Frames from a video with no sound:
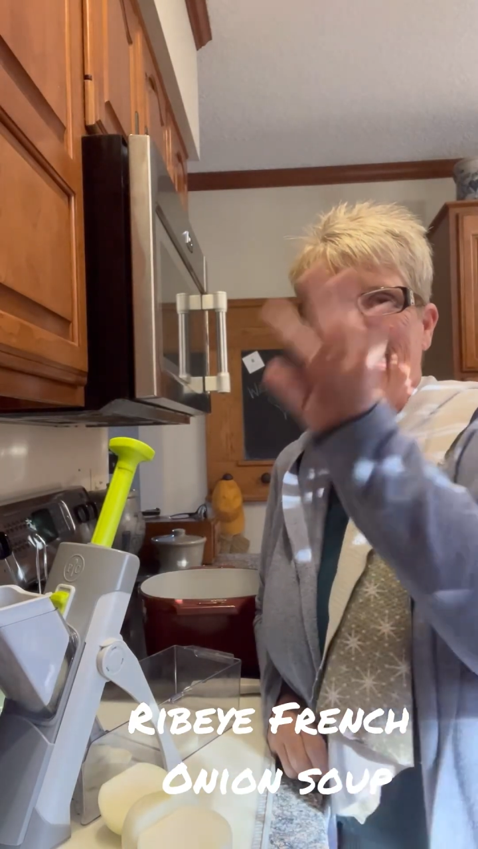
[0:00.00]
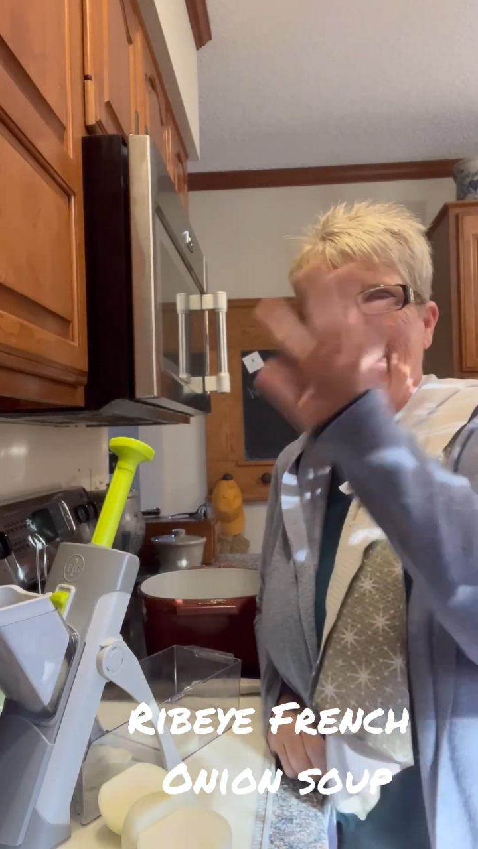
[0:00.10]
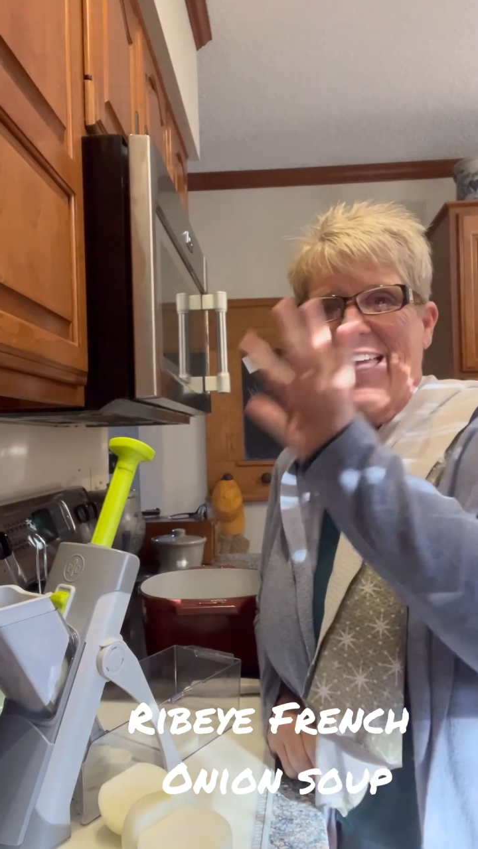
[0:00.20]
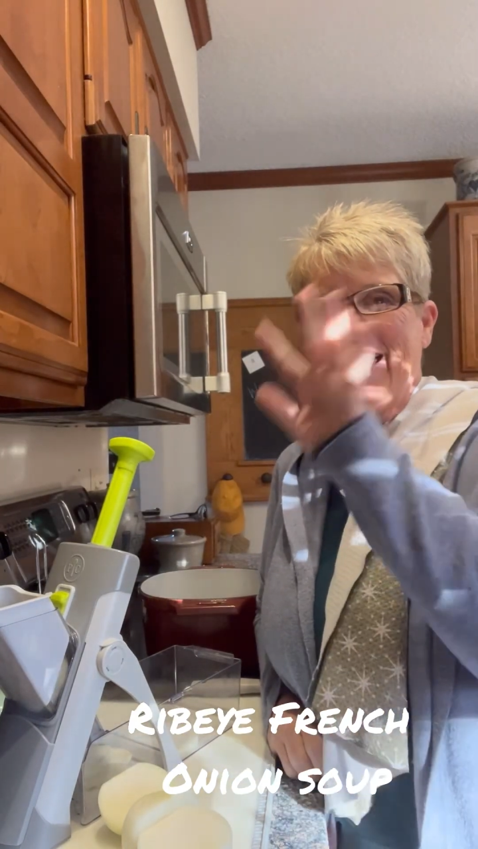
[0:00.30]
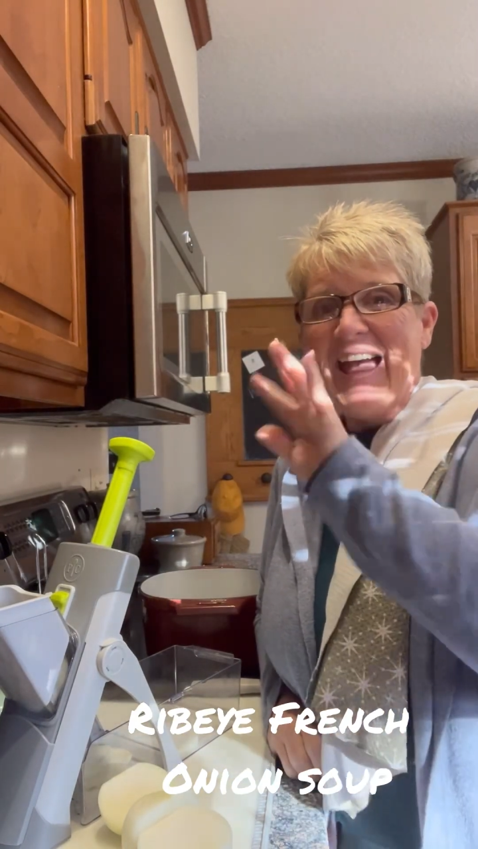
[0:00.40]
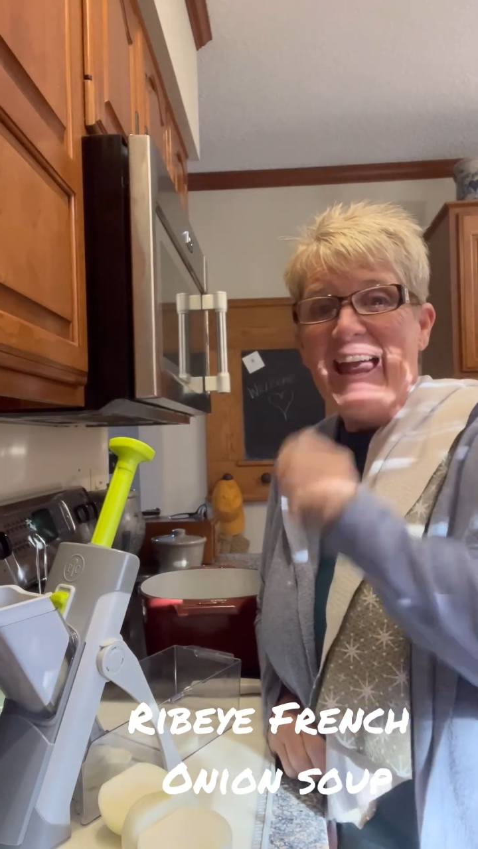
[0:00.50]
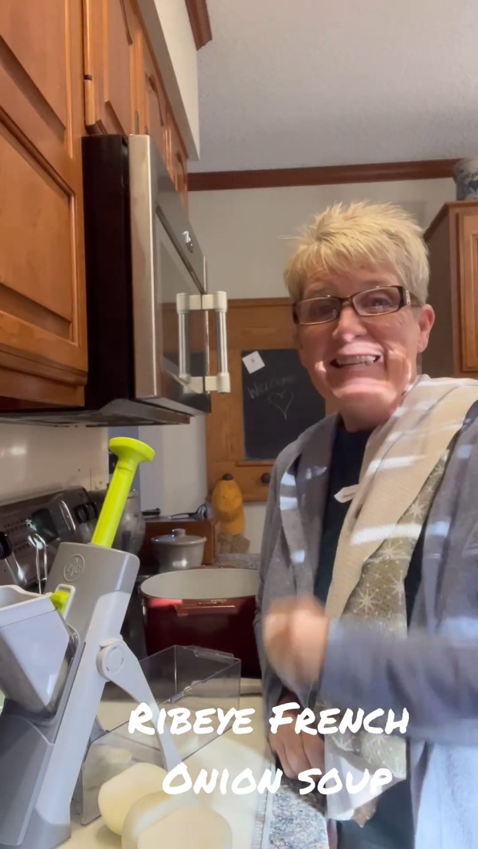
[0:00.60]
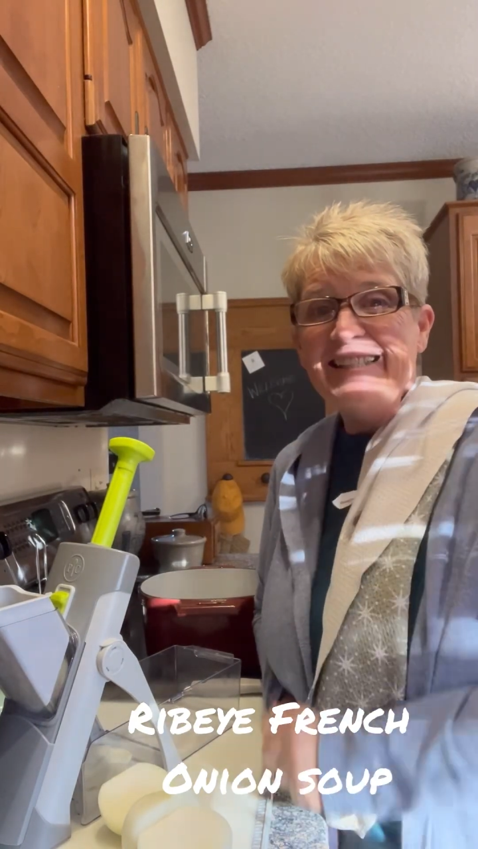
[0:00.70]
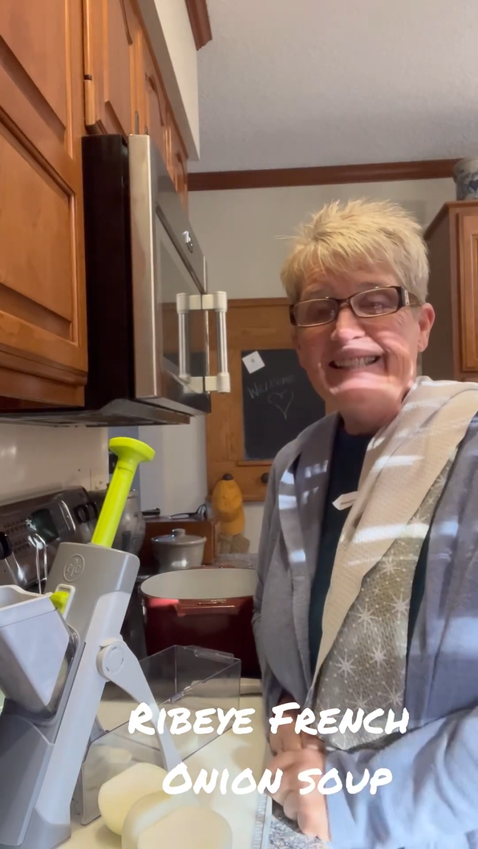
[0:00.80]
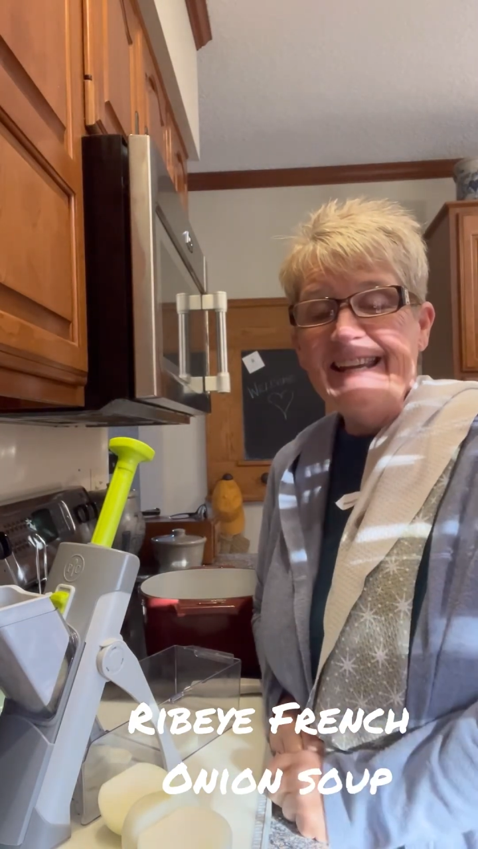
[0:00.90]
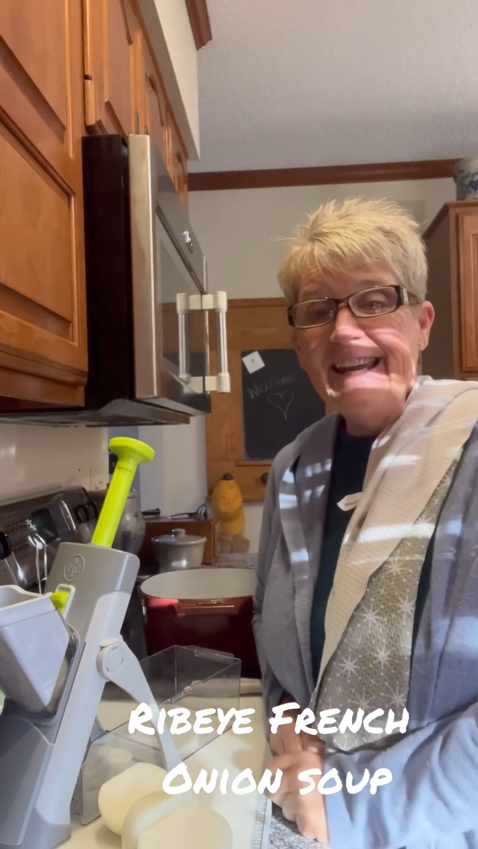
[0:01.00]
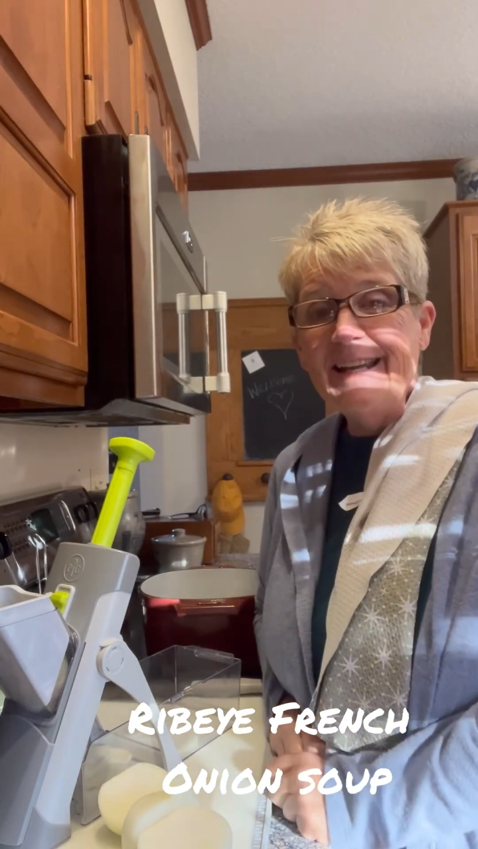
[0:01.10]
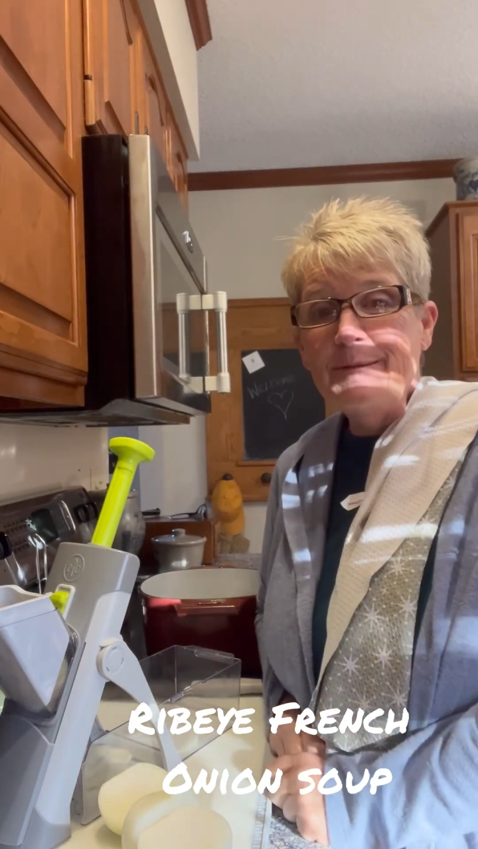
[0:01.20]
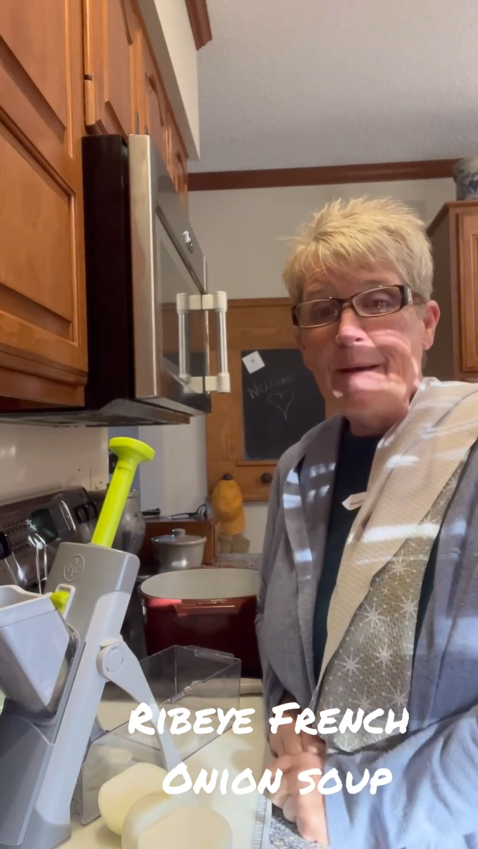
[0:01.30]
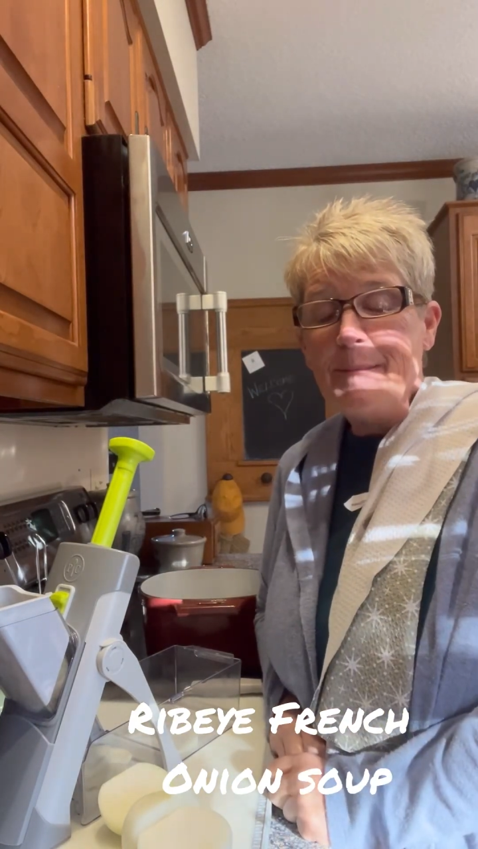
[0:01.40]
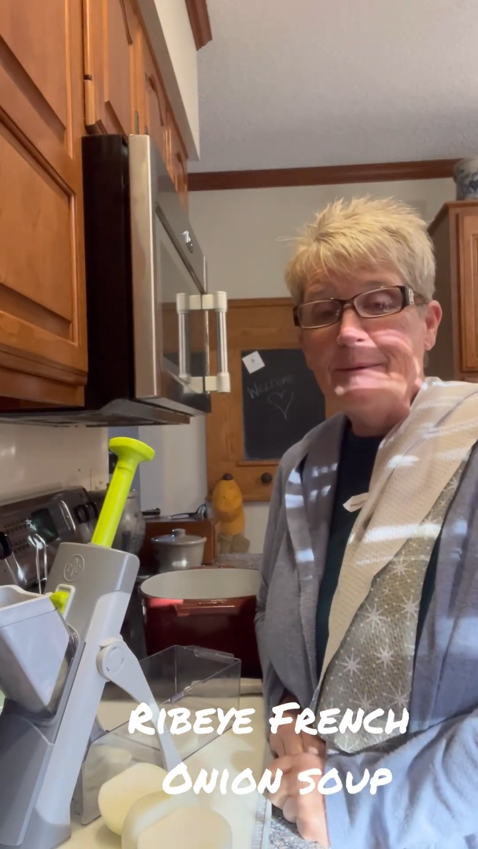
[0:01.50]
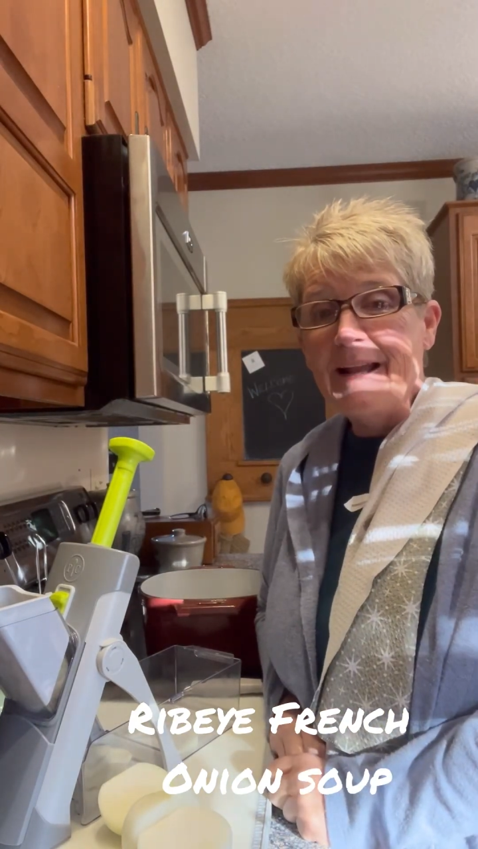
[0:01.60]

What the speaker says: Hey guys, it's Ann popping